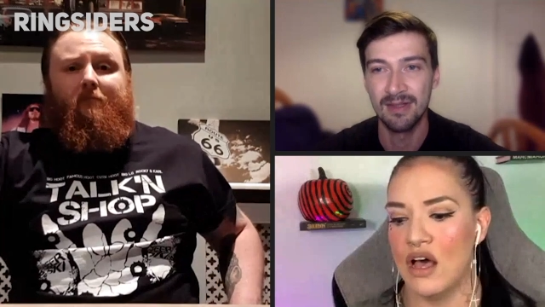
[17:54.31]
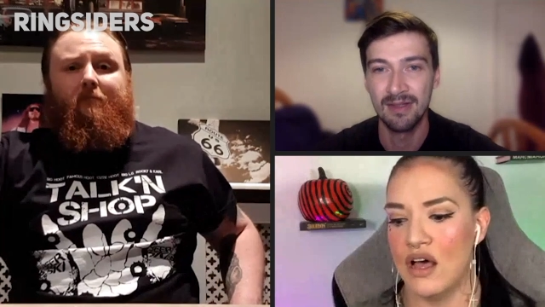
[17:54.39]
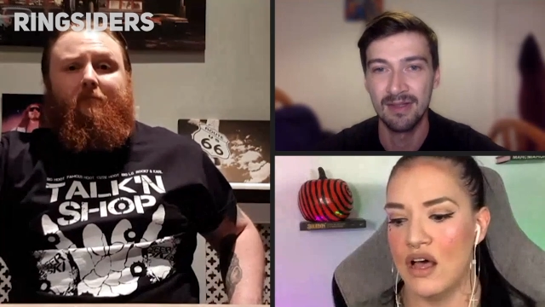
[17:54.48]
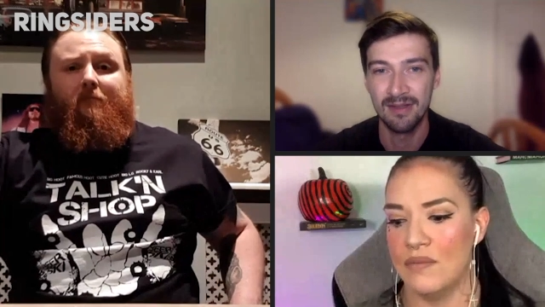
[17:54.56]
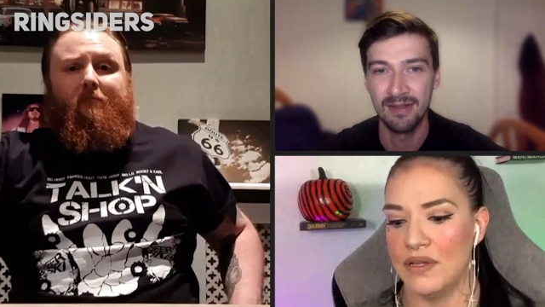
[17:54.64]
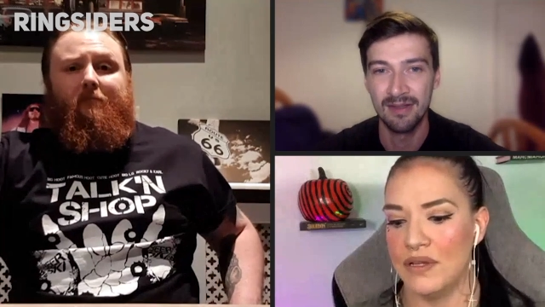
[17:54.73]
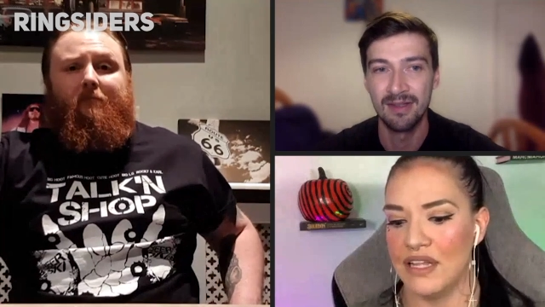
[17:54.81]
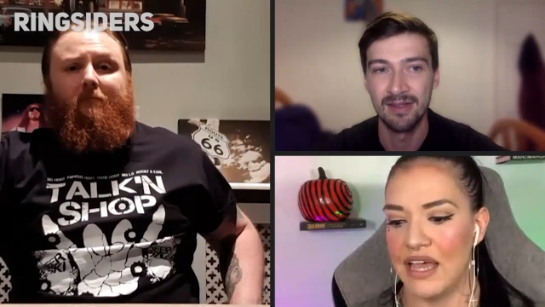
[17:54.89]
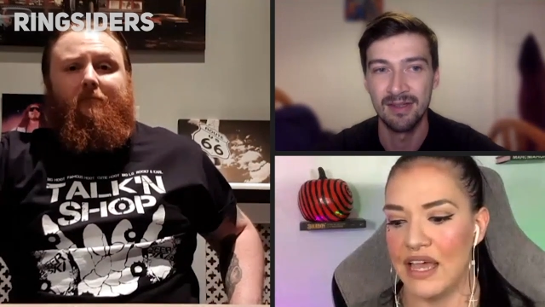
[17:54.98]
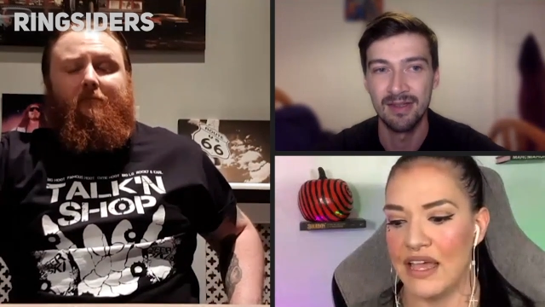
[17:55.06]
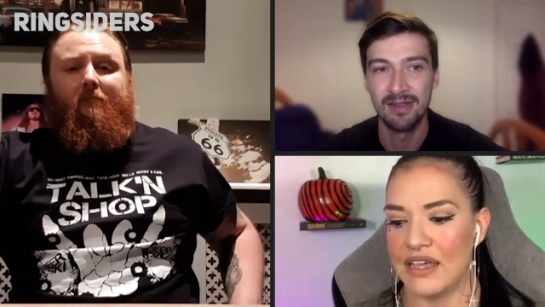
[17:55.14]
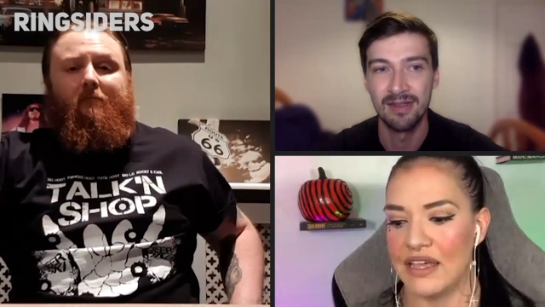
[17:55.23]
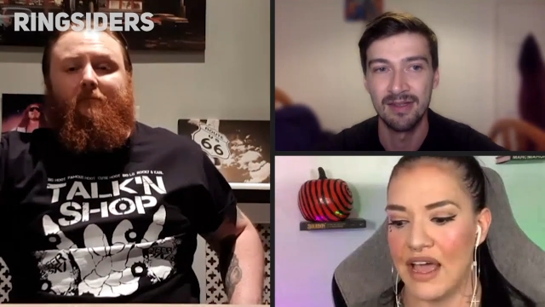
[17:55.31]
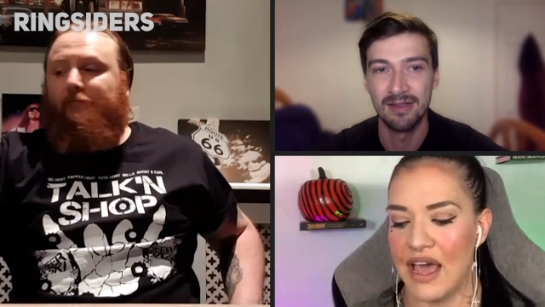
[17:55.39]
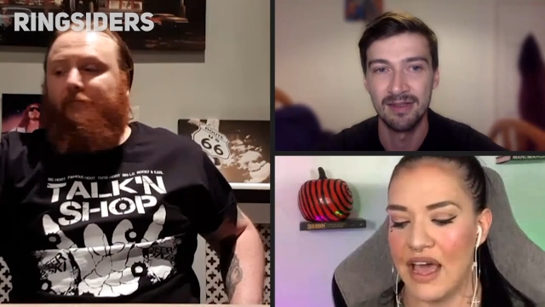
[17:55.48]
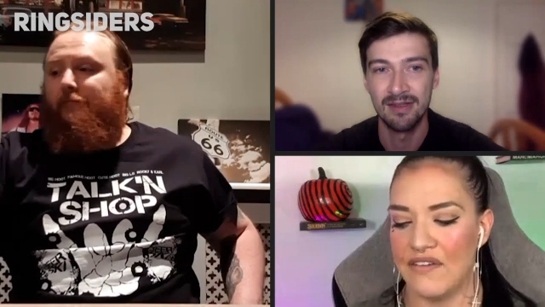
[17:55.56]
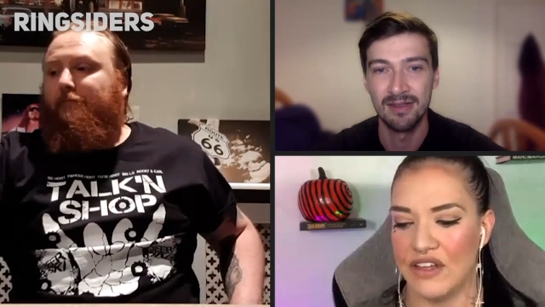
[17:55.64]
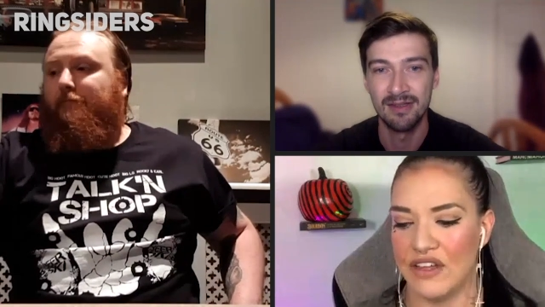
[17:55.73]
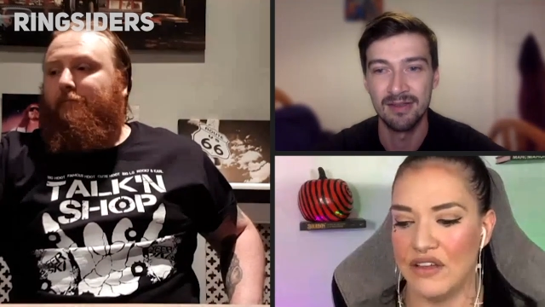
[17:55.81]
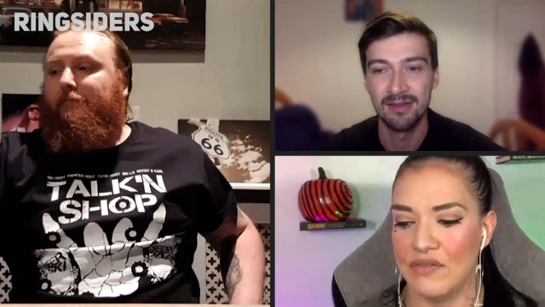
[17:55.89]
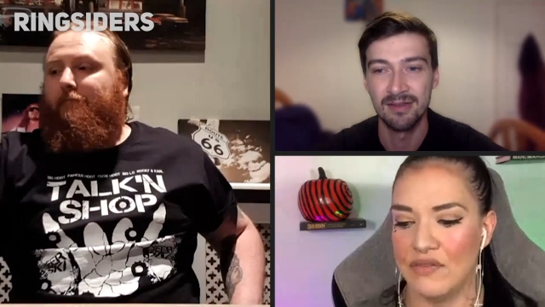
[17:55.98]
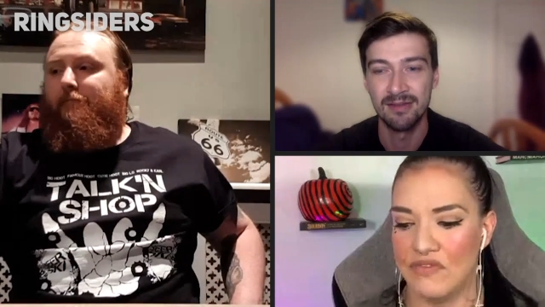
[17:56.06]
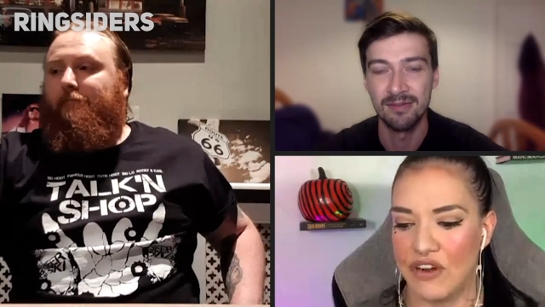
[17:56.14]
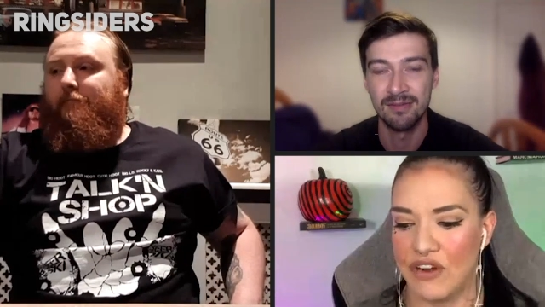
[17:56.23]
Speaker 1: Um, but like I have
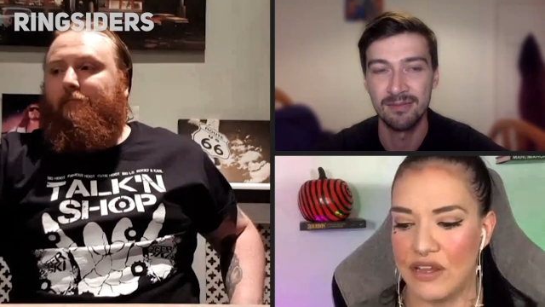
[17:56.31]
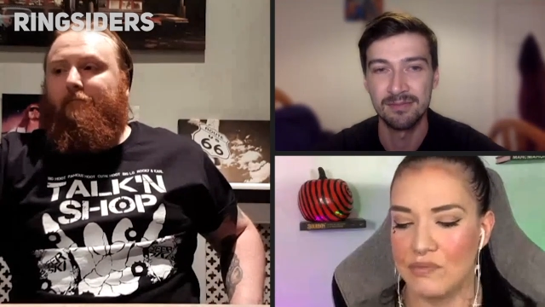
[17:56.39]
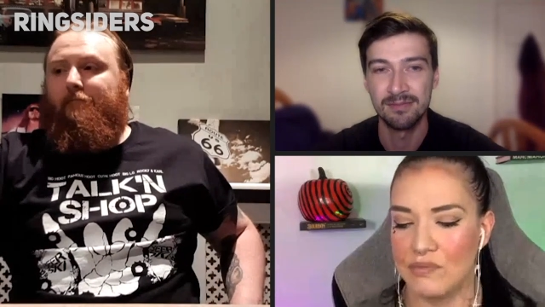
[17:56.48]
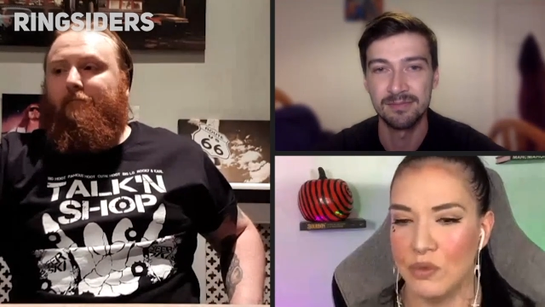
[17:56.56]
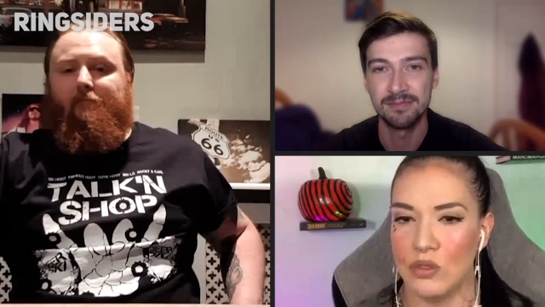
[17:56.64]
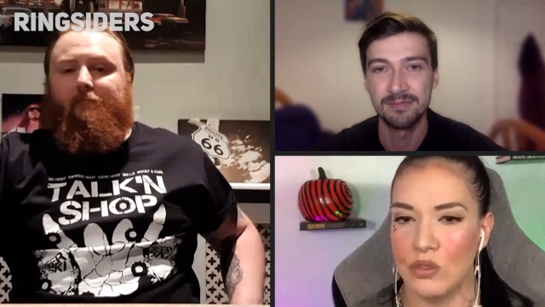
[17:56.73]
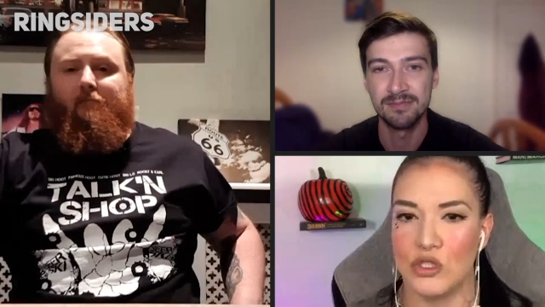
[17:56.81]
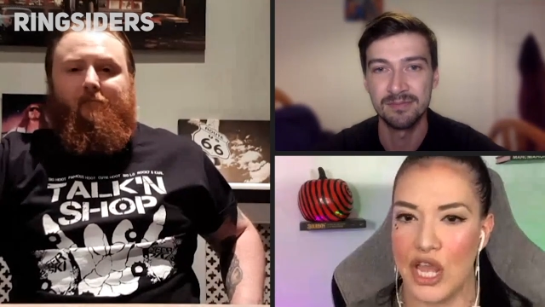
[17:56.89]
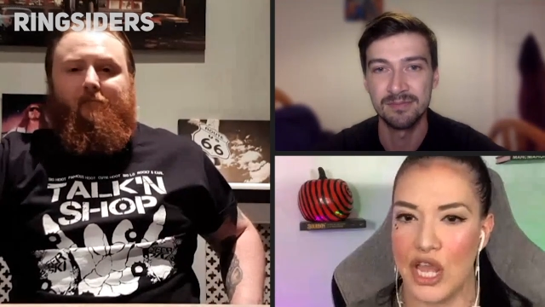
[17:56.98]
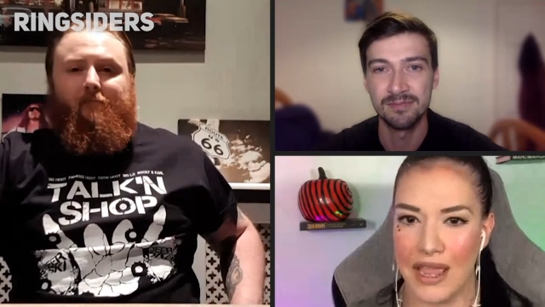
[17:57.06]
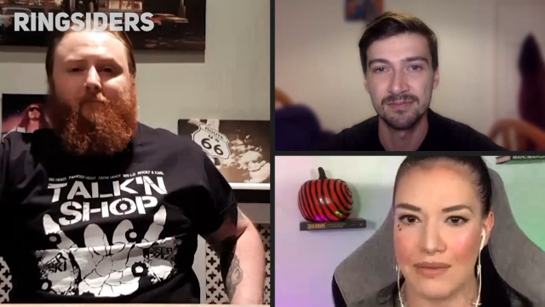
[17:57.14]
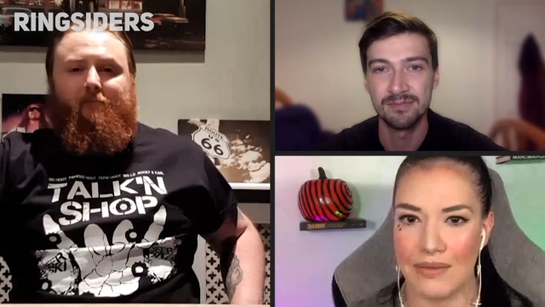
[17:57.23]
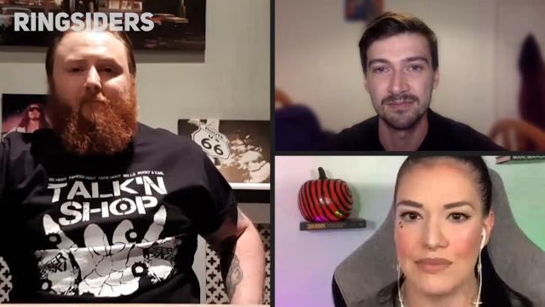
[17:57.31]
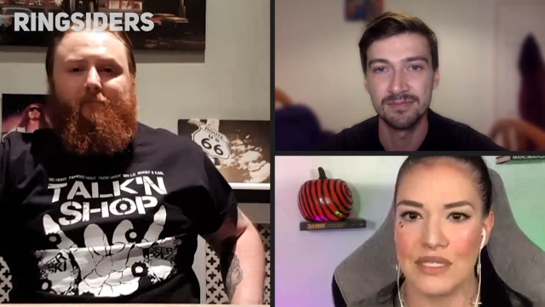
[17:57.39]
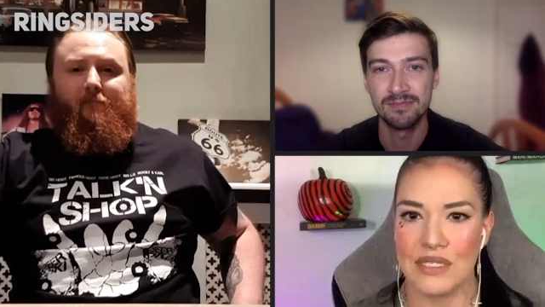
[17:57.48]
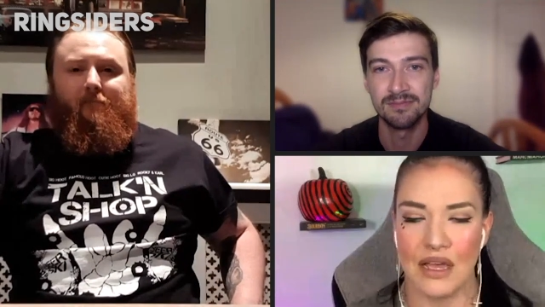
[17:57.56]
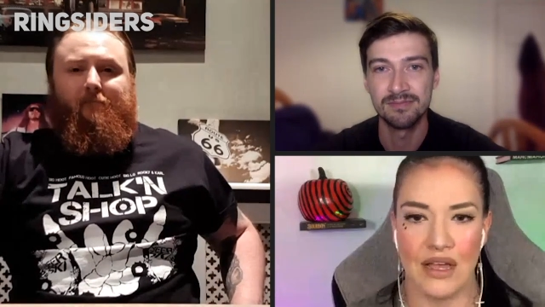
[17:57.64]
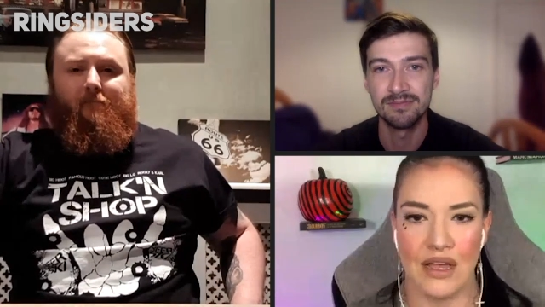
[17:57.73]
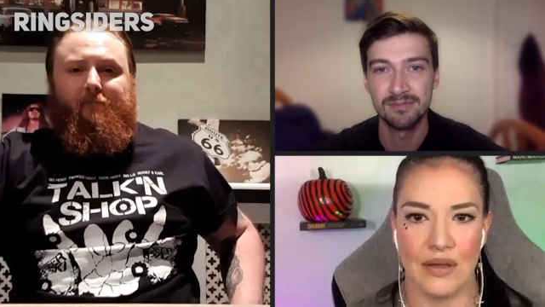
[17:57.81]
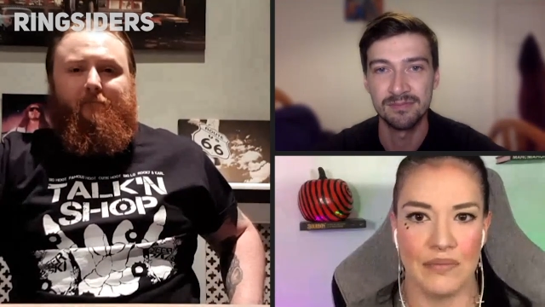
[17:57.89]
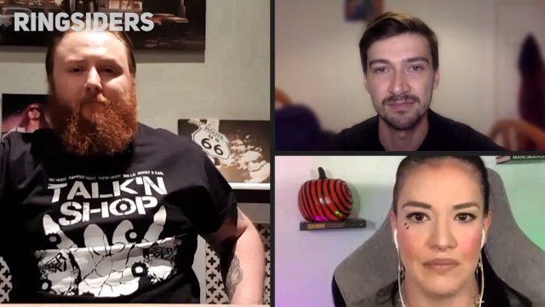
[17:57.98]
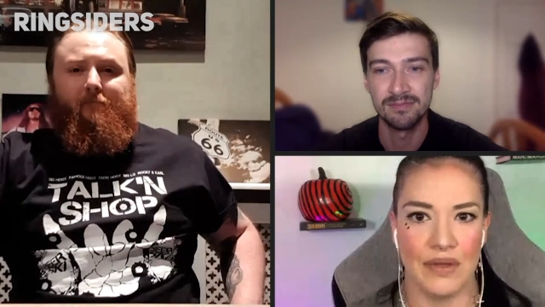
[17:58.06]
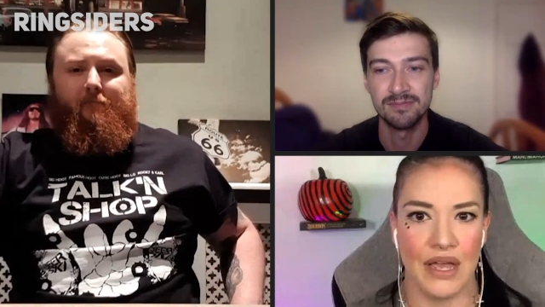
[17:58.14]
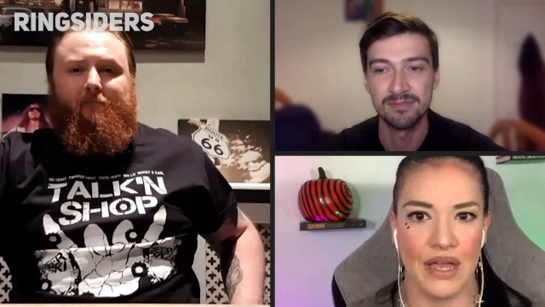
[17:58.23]
a friend Bull James
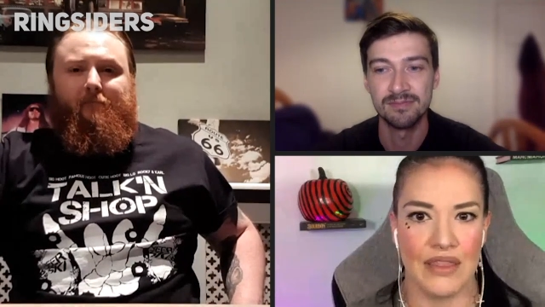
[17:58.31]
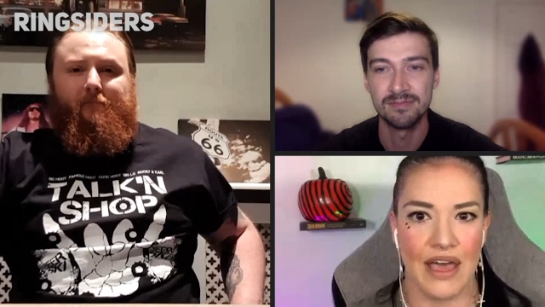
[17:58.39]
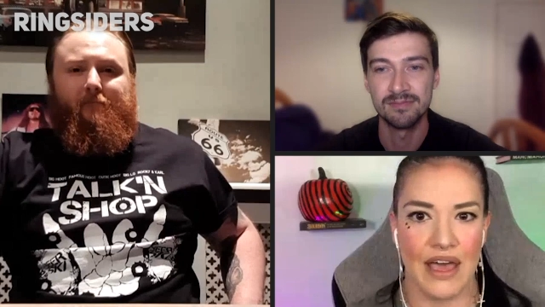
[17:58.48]
um,